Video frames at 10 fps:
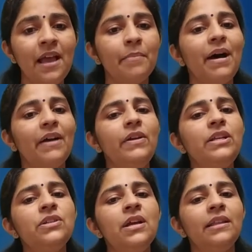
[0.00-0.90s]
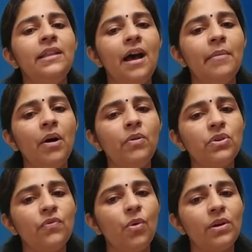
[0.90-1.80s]
by which the amount
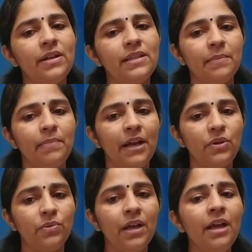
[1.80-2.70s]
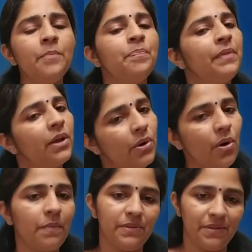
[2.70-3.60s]
of water is supplied to the
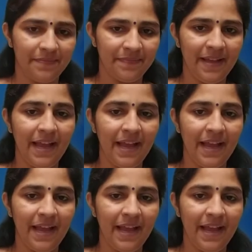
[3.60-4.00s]
crops,